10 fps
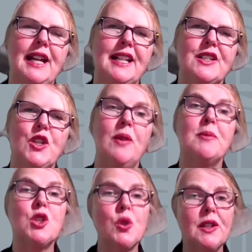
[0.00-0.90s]
And so I'm
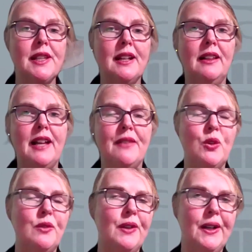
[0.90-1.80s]
sure that a lot of you
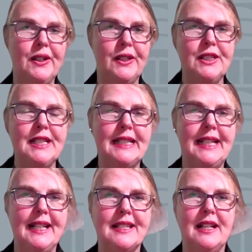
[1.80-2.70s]
have heard
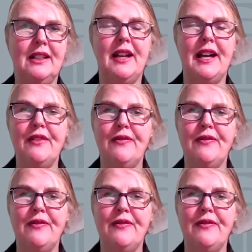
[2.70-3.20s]
that a lot